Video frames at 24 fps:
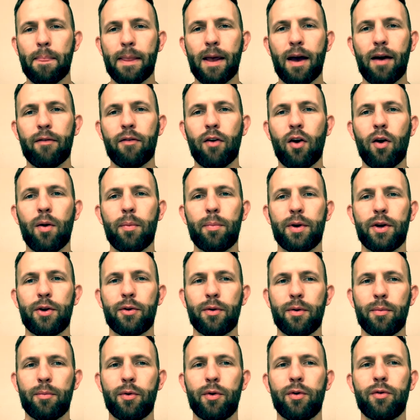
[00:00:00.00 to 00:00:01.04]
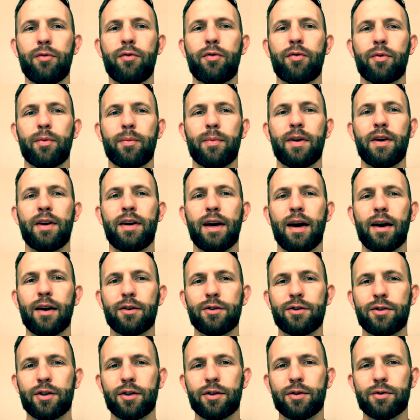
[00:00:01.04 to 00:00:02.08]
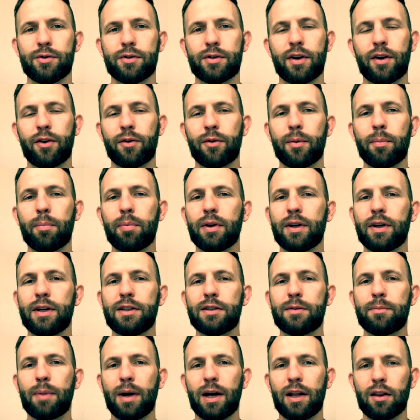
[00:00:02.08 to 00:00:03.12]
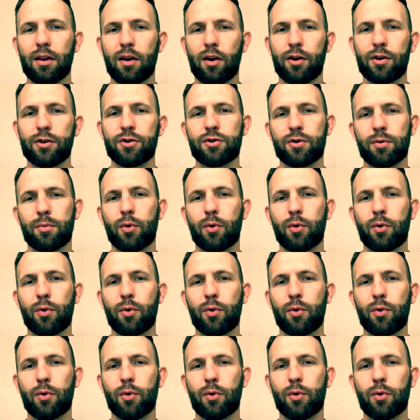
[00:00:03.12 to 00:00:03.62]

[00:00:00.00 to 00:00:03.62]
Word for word: have all been removed from the Dow Jones and replaced by larger,